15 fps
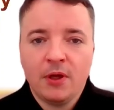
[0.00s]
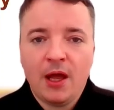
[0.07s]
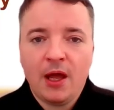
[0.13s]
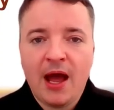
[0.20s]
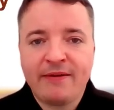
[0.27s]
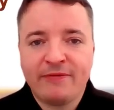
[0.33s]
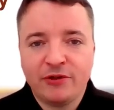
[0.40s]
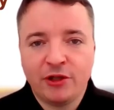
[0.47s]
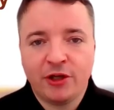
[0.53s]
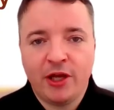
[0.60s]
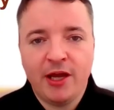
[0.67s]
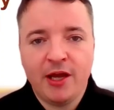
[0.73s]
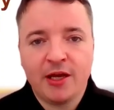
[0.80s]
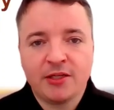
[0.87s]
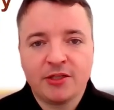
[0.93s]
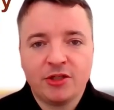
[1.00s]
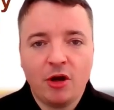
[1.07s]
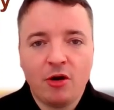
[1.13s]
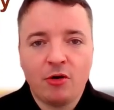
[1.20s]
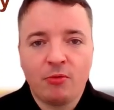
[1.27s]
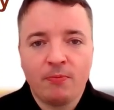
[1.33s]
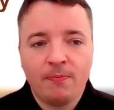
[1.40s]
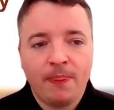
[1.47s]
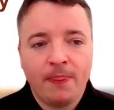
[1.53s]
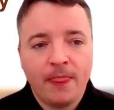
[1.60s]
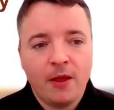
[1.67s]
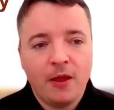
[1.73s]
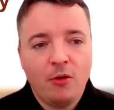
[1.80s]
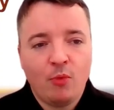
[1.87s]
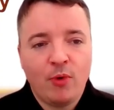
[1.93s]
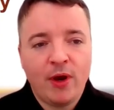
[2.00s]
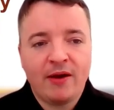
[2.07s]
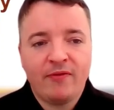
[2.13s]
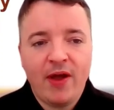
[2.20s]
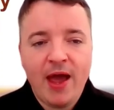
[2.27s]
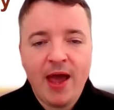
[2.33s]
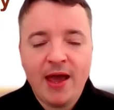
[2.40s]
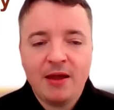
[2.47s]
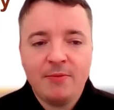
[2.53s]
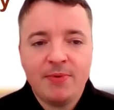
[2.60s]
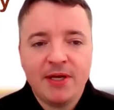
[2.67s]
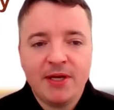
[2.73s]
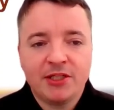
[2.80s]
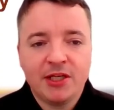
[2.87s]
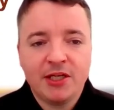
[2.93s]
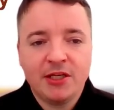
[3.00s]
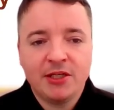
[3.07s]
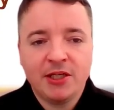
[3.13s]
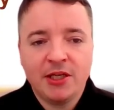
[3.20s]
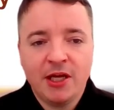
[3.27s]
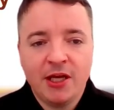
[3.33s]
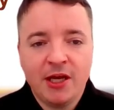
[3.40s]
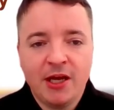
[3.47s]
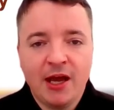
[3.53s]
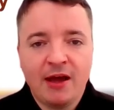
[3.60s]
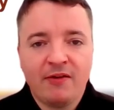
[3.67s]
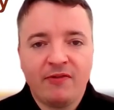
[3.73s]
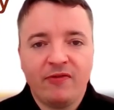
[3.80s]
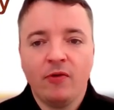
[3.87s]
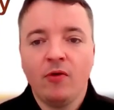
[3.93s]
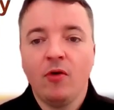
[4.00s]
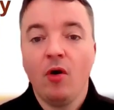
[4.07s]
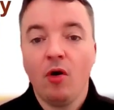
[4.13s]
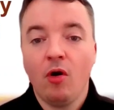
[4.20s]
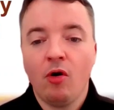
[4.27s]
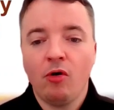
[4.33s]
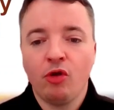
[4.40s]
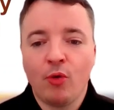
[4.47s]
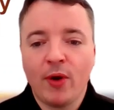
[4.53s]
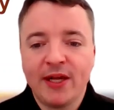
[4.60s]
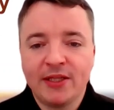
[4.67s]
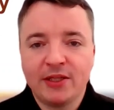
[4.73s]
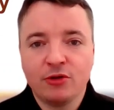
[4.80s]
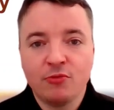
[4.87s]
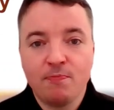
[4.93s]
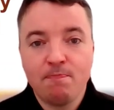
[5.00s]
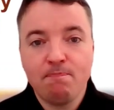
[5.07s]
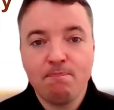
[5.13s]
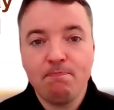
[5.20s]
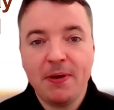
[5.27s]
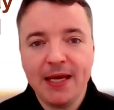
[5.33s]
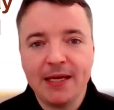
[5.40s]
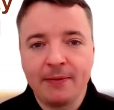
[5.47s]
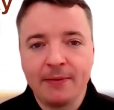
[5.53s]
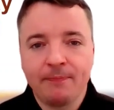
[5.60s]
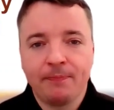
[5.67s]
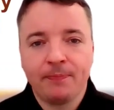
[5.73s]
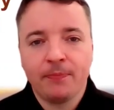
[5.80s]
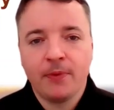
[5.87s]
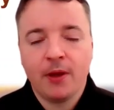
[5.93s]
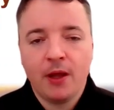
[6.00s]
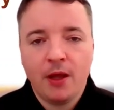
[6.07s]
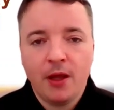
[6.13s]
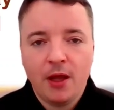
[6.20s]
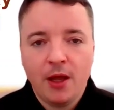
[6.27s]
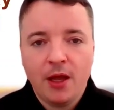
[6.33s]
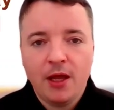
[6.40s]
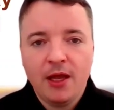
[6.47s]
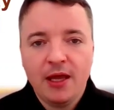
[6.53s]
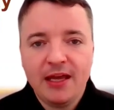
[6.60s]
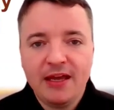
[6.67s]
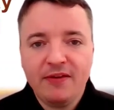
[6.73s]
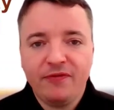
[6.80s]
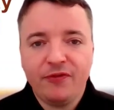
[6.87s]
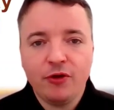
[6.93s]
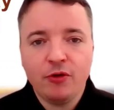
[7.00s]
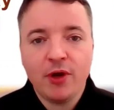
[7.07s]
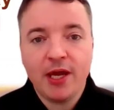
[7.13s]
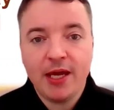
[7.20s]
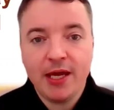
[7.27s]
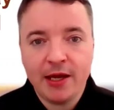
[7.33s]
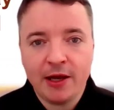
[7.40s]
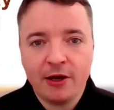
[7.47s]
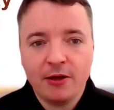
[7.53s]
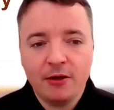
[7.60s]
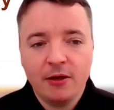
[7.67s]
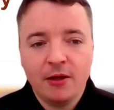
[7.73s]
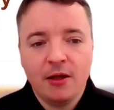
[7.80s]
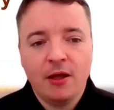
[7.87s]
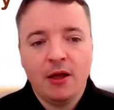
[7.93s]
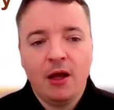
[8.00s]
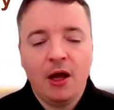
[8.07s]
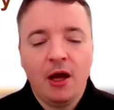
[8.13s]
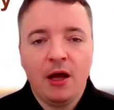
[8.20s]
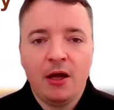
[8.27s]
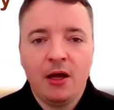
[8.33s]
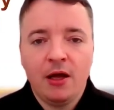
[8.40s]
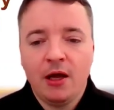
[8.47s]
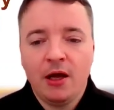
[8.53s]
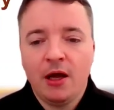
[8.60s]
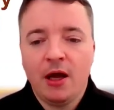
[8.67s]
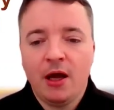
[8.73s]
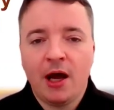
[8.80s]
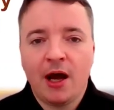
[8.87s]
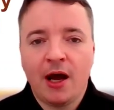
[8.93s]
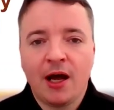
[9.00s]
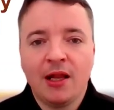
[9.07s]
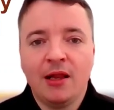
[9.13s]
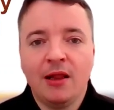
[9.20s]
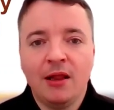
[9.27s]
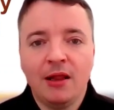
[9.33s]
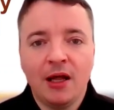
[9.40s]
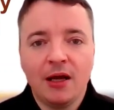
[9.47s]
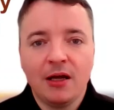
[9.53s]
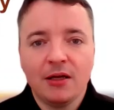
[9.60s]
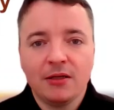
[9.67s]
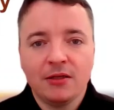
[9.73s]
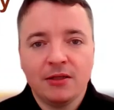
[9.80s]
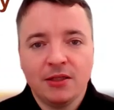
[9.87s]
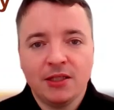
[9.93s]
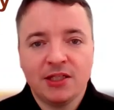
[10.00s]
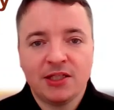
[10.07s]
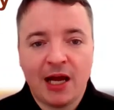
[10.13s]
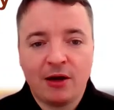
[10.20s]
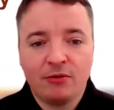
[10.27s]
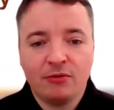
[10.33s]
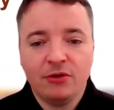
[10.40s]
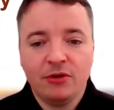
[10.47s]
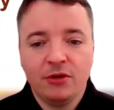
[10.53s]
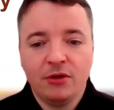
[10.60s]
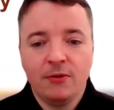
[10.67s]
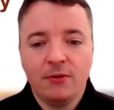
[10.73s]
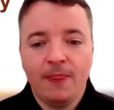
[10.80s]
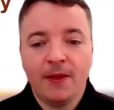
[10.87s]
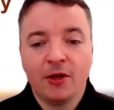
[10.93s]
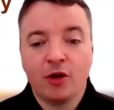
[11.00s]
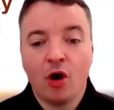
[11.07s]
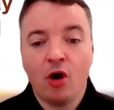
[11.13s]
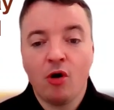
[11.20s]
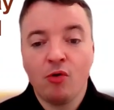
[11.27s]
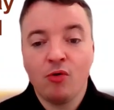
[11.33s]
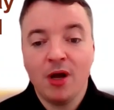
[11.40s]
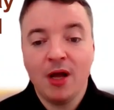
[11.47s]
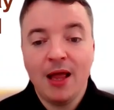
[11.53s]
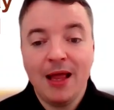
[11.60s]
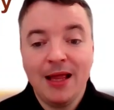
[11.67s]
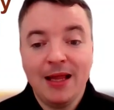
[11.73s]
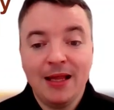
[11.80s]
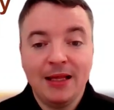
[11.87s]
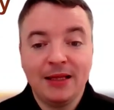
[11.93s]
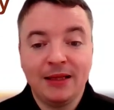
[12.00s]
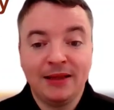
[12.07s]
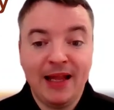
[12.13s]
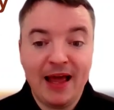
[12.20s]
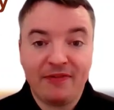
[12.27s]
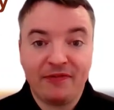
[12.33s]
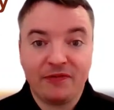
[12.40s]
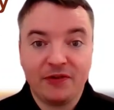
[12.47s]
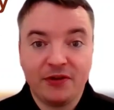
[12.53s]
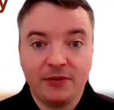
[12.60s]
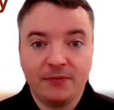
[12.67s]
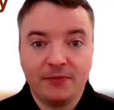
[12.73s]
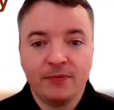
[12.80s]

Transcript: Have a look here. So we have A, B, C, D, E, F, all the way to P. If you hear a L sound, go left.